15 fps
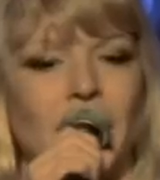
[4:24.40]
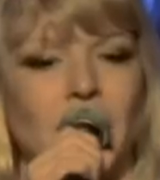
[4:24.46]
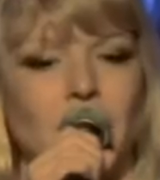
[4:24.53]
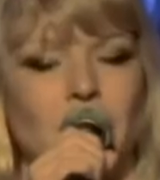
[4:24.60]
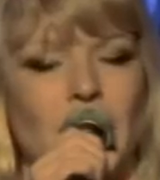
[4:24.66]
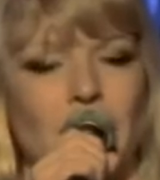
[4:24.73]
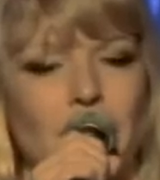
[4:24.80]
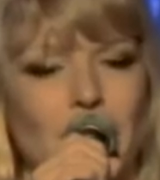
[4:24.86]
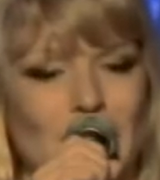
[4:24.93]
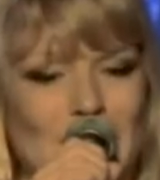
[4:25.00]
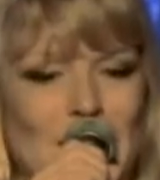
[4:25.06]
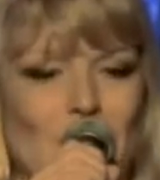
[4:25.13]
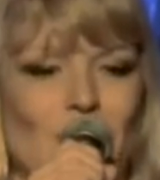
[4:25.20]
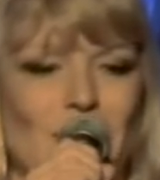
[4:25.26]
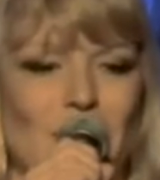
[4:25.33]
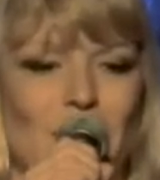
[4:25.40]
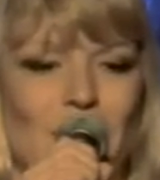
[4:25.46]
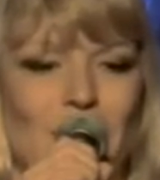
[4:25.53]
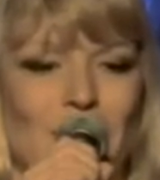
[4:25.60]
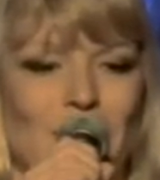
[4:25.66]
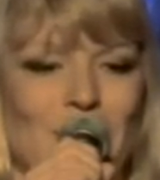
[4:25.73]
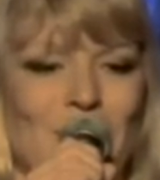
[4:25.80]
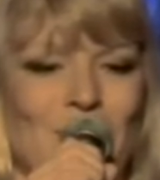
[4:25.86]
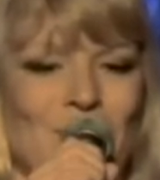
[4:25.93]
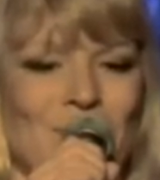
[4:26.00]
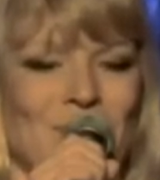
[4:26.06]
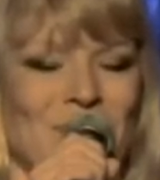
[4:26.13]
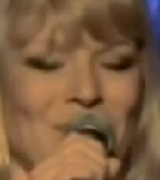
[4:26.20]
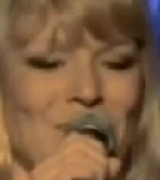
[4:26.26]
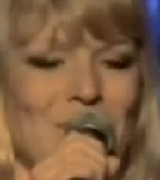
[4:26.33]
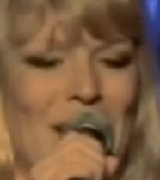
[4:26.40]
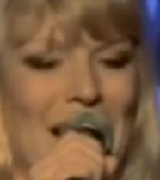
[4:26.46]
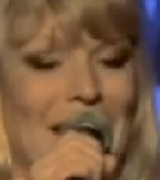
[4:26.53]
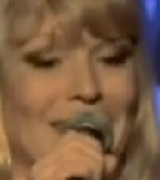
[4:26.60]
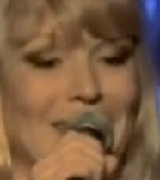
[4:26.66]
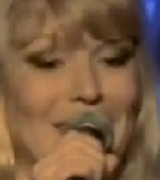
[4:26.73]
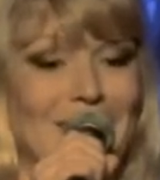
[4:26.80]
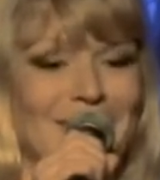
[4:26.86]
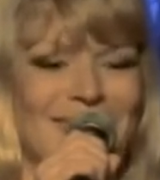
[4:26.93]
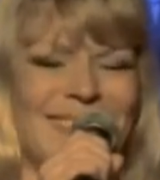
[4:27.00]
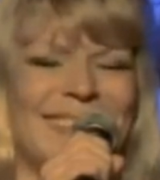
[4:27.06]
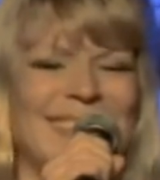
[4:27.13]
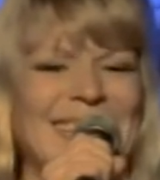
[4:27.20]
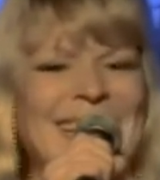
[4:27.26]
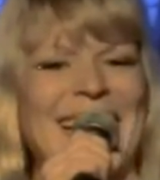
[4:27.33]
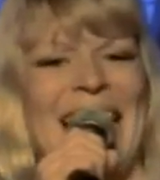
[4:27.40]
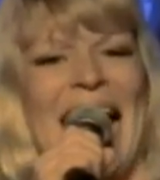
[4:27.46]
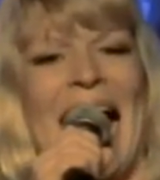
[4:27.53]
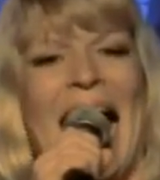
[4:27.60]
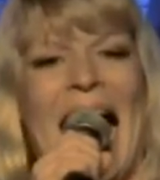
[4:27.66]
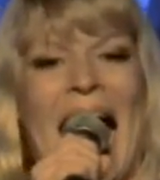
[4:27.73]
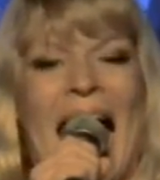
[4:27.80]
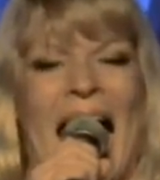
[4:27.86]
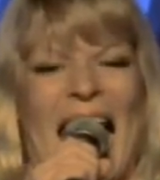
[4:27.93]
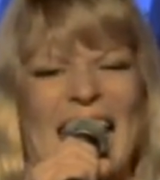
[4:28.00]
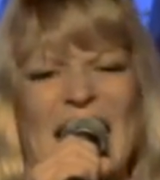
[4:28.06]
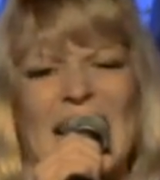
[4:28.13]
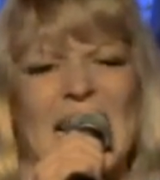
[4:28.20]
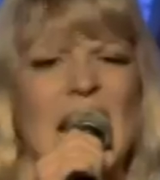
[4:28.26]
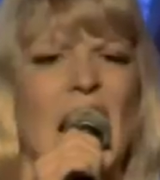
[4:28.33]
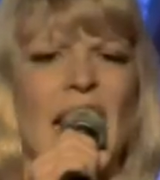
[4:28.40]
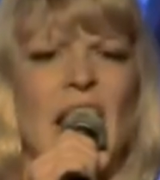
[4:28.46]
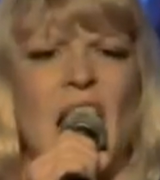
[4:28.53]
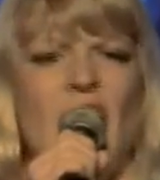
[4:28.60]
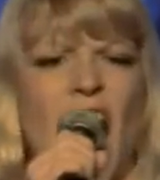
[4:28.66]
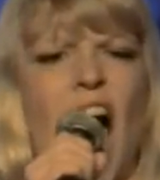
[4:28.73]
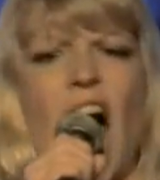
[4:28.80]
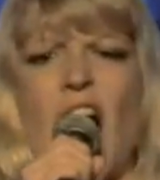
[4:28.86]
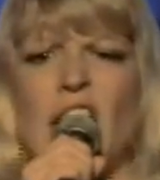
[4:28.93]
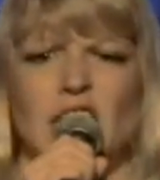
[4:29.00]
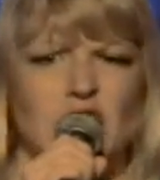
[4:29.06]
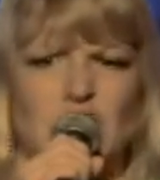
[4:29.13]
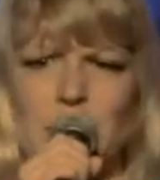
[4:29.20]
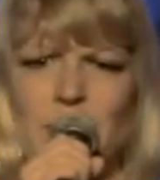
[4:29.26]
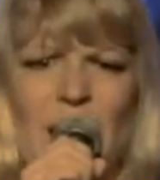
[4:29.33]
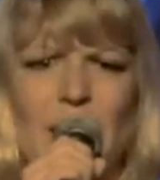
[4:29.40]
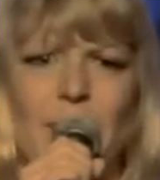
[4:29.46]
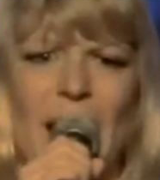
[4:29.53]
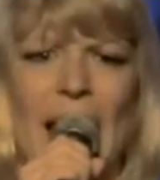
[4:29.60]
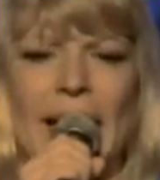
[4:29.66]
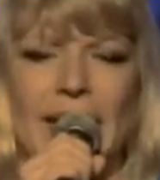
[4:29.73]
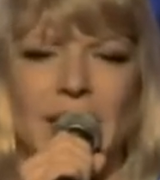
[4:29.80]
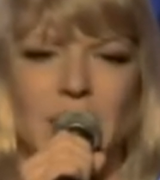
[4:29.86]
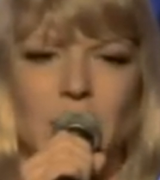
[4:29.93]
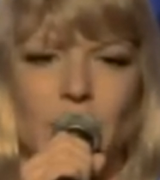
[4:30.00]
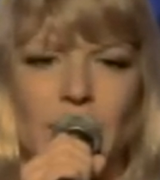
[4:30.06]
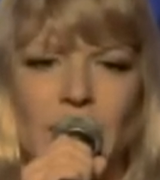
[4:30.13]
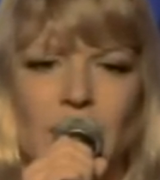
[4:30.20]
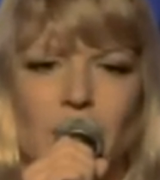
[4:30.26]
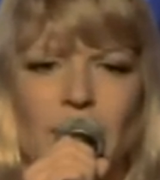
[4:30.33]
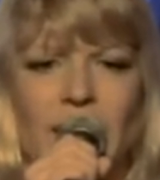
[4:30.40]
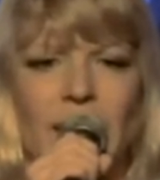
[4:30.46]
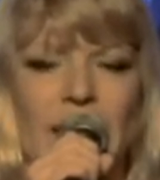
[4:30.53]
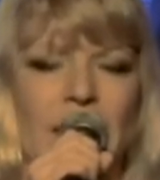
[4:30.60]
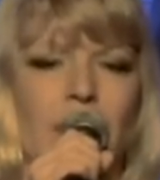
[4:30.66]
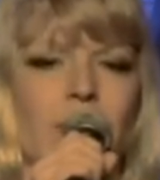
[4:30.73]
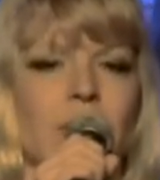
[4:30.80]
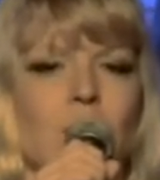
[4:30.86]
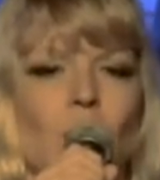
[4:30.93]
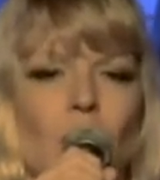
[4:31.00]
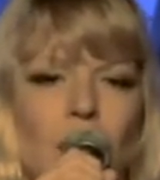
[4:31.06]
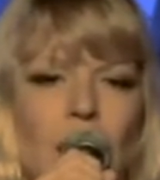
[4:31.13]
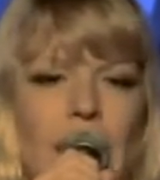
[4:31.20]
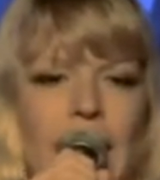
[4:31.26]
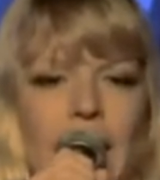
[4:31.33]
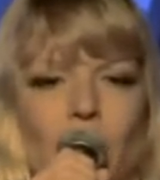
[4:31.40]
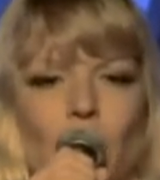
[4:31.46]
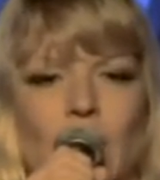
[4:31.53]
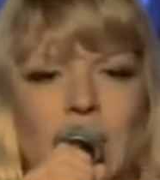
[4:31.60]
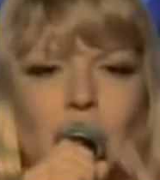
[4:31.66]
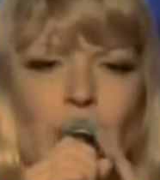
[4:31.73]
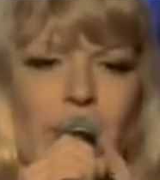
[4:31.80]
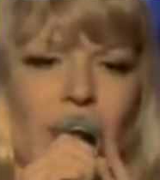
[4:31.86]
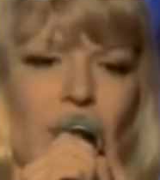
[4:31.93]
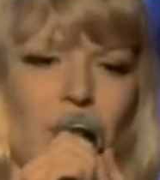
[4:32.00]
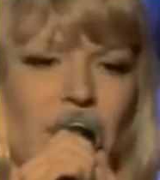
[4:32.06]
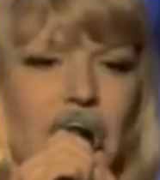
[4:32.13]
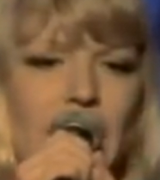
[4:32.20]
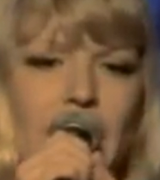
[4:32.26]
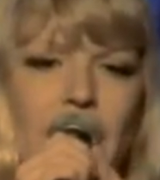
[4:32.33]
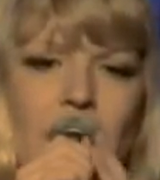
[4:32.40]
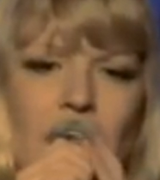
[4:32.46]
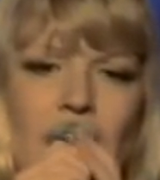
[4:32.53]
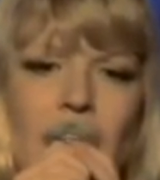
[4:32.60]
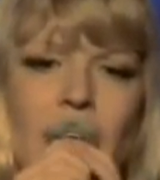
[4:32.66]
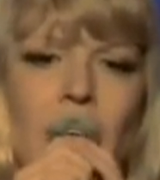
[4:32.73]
my pussy with a paddle. And I kind of arched my back into it a little bit, and he was all like whispering in my ear like,